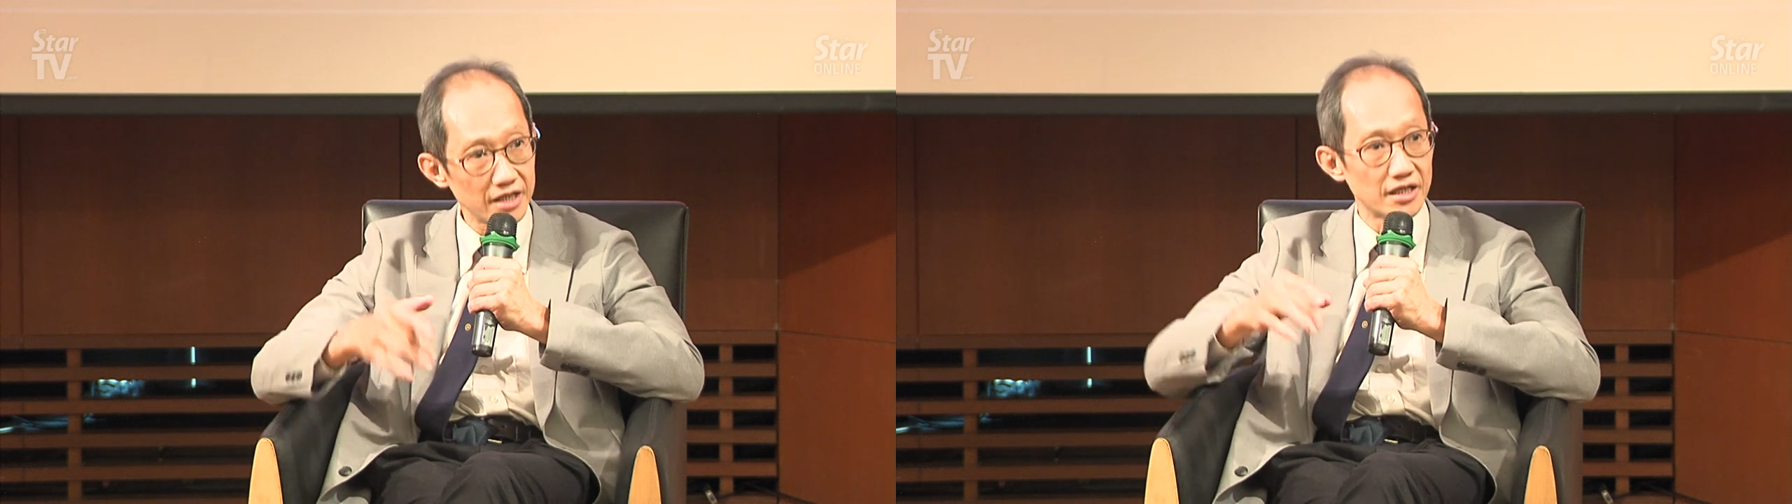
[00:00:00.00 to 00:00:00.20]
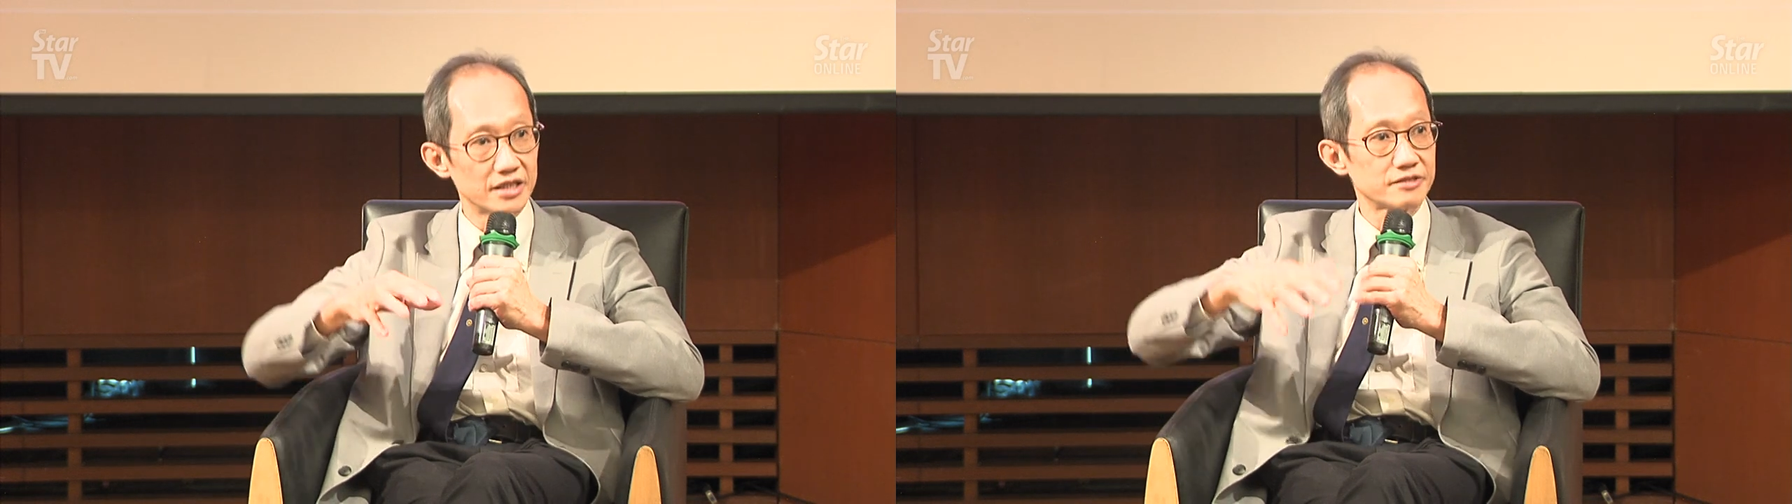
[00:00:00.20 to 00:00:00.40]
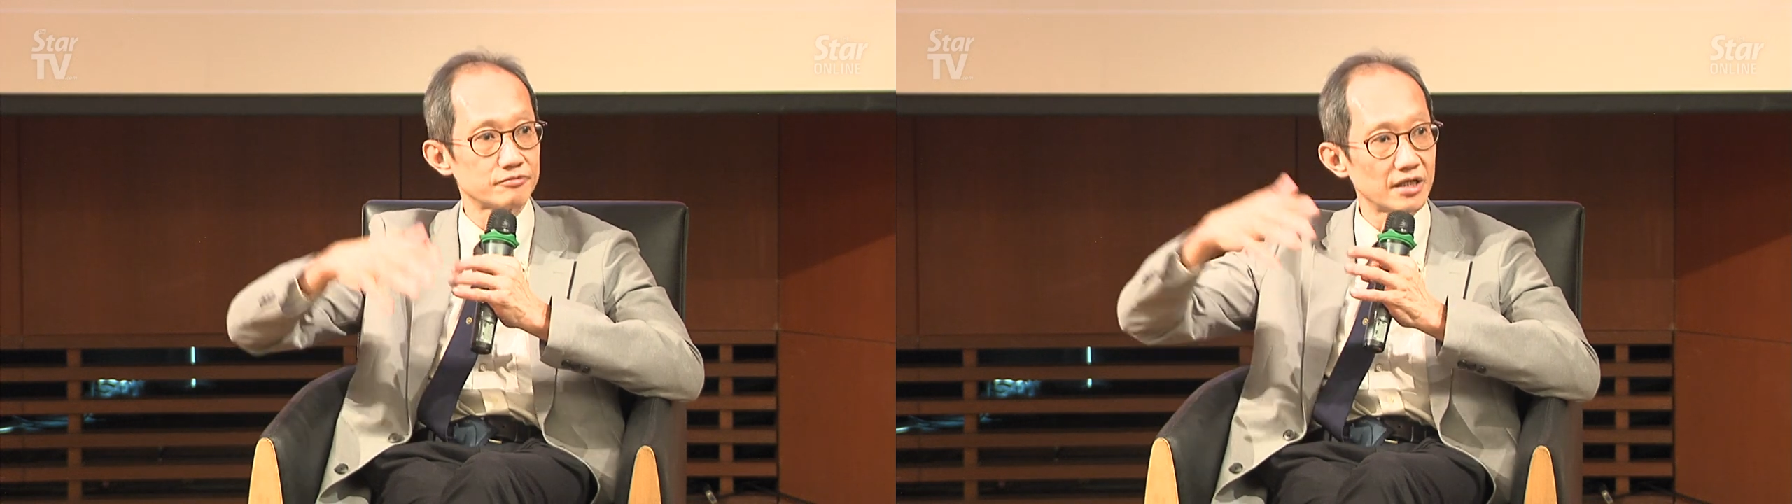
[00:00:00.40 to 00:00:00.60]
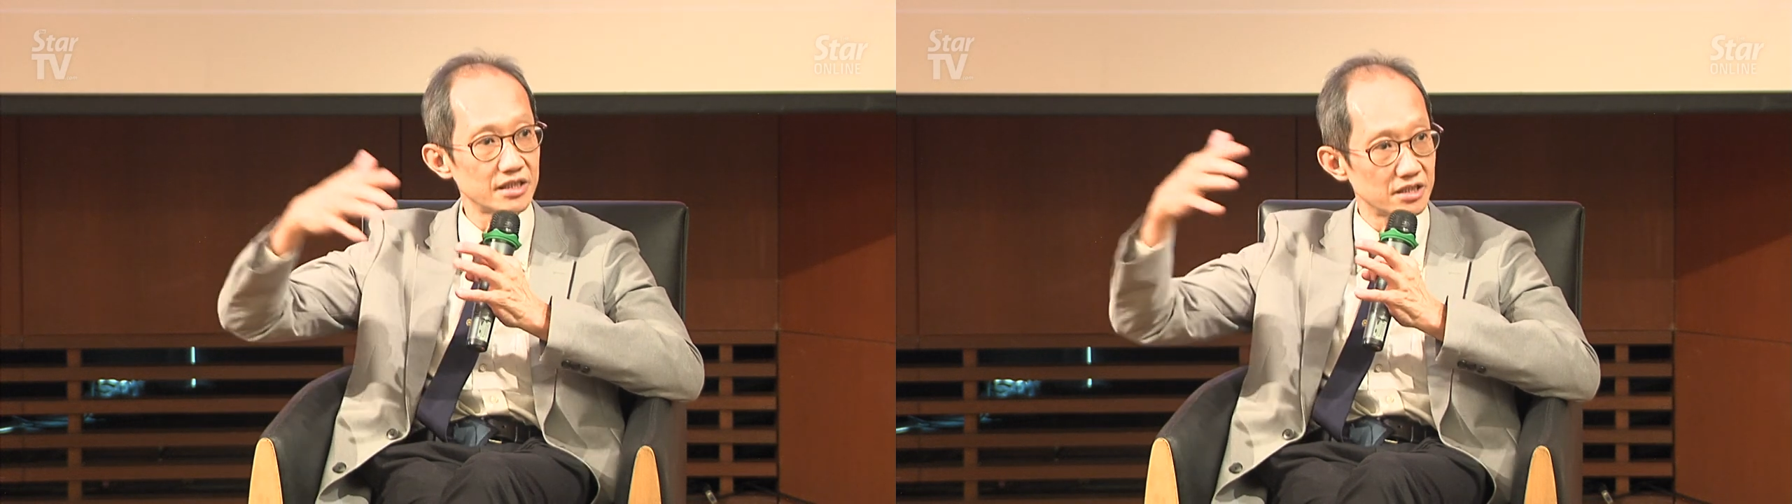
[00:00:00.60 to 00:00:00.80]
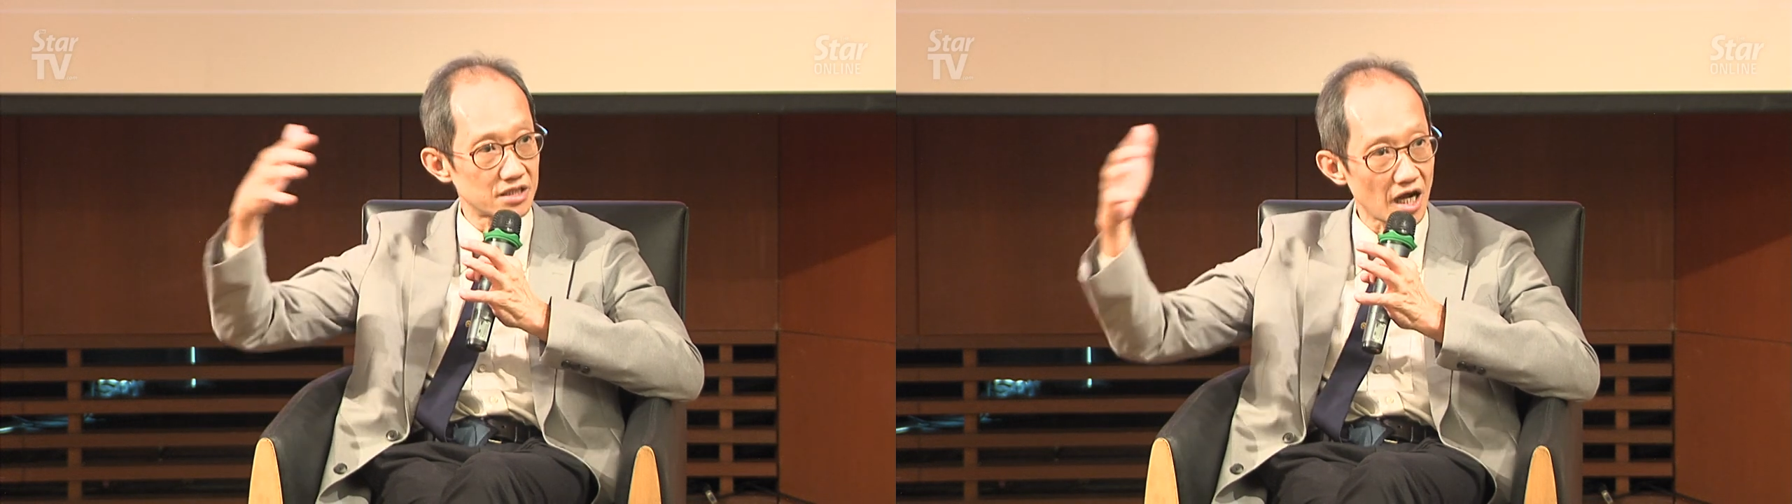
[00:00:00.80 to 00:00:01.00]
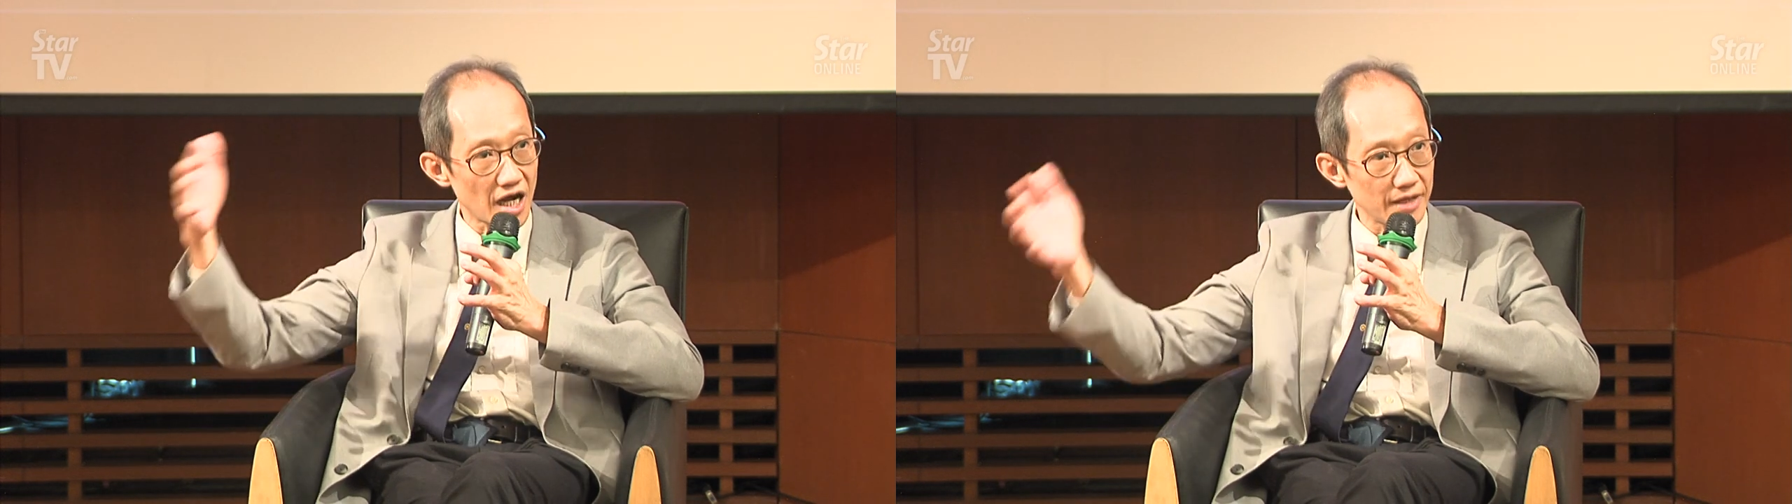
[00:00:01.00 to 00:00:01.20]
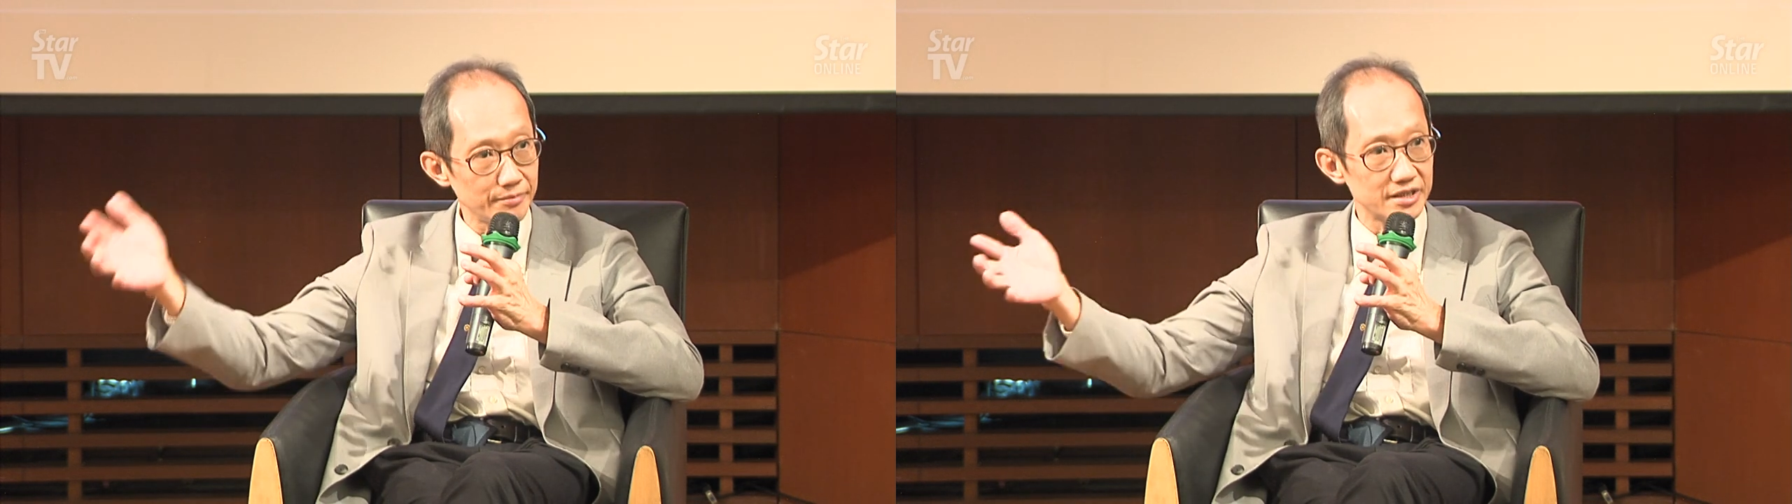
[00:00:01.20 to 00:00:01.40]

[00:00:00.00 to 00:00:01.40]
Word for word: that's why the time